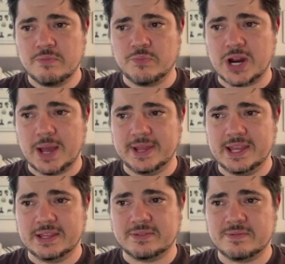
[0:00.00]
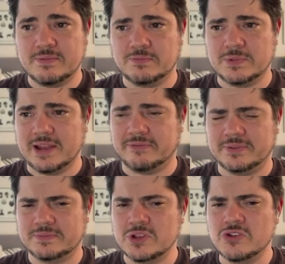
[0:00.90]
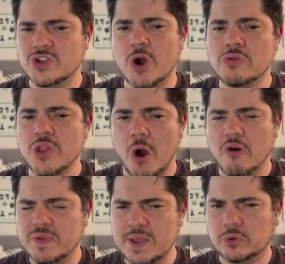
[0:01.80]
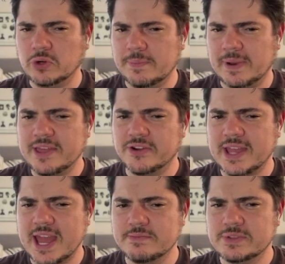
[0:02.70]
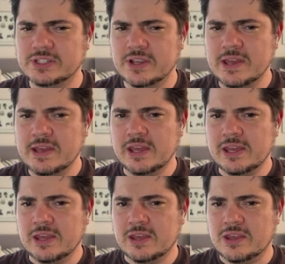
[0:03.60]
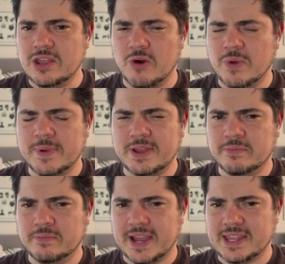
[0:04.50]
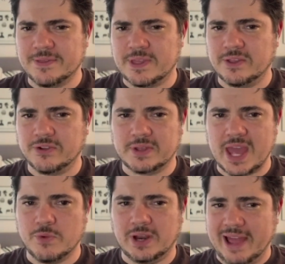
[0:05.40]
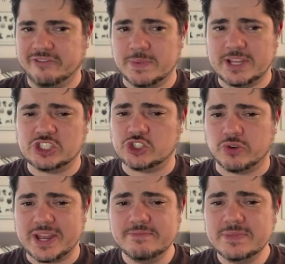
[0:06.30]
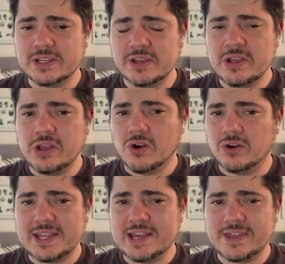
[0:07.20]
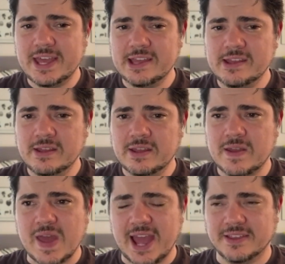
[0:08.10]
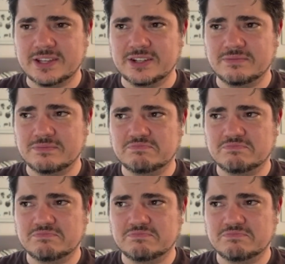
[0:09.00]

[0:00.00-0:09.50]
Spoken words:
probably never don't know if people really play their games. Maybe might not think their game will ever be streamed or anything, and to